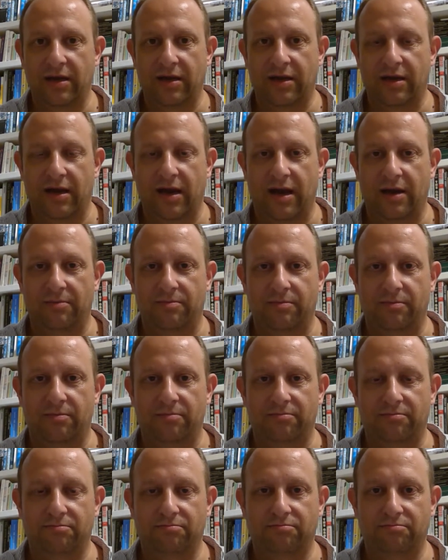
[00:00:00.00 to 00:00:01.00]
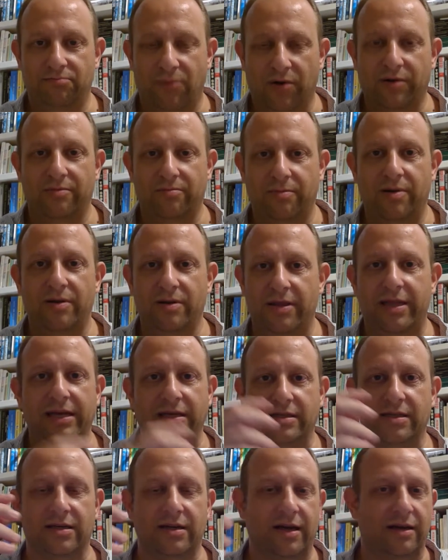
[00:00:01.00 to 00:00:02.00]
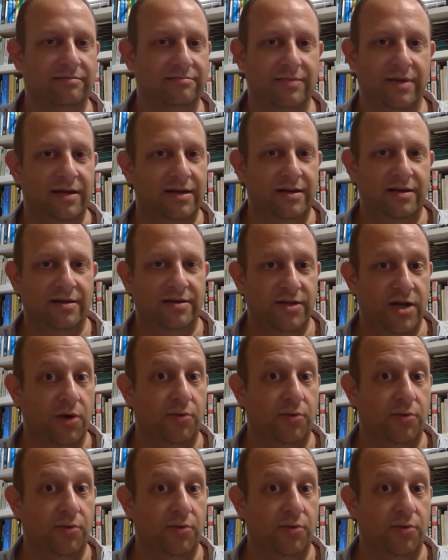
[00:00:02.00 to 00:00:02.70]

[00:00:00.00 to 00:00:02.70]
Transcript: modern things that no one is already telling me.